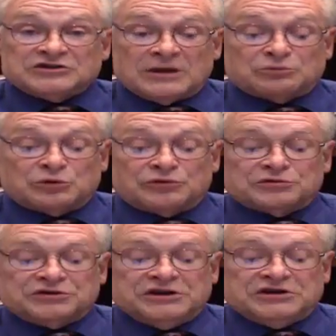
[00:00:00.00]
Chapter
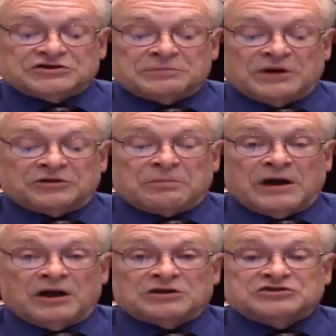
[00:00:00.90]
13 is about the
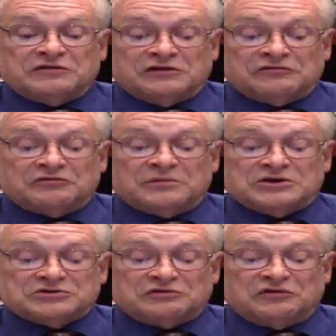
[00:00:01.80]
biology of
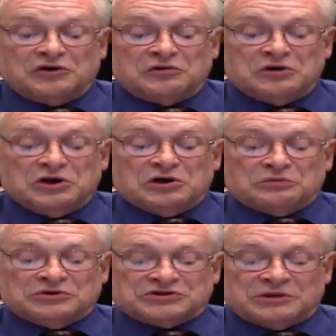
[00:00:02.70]
information flow,
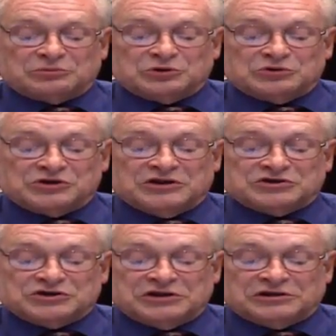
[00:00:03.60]
receptors,
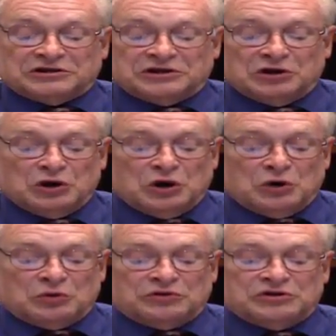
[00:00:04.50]
and signaling.
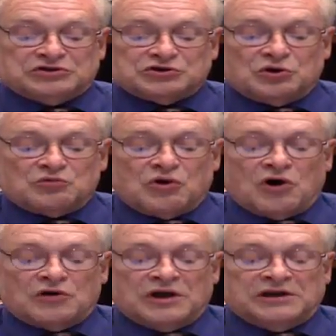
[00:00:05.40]
When these go
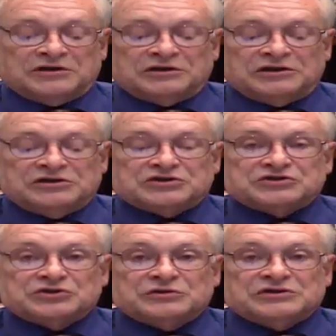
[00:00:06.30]
wrong, it can lead
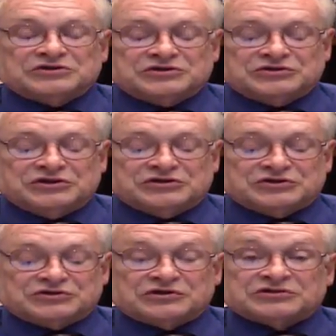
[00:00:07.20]
to serious
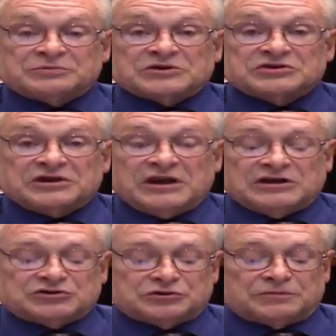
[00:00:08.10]
diseases, especially
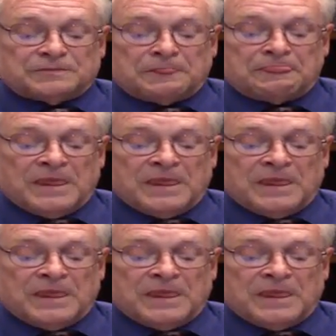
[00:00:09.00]
cancer.